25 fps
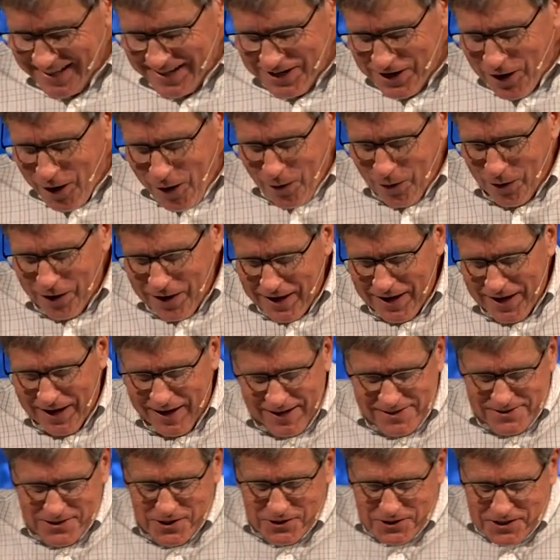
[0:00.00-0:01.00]
No,
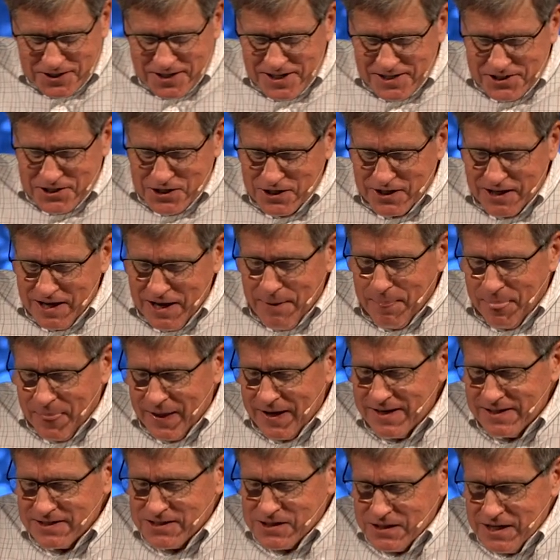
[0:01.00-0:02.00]
his attention
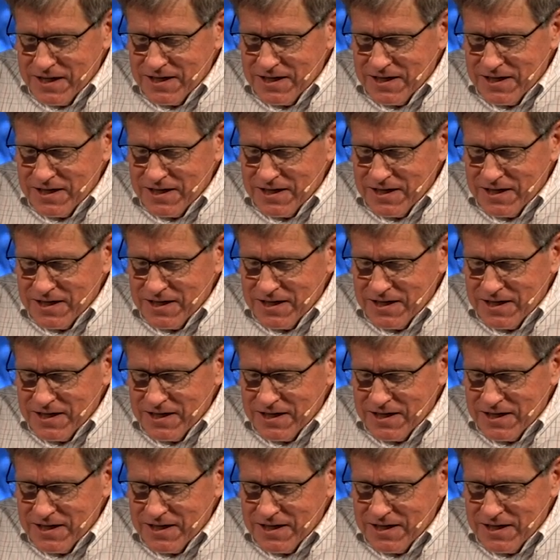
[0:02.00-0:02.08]
is,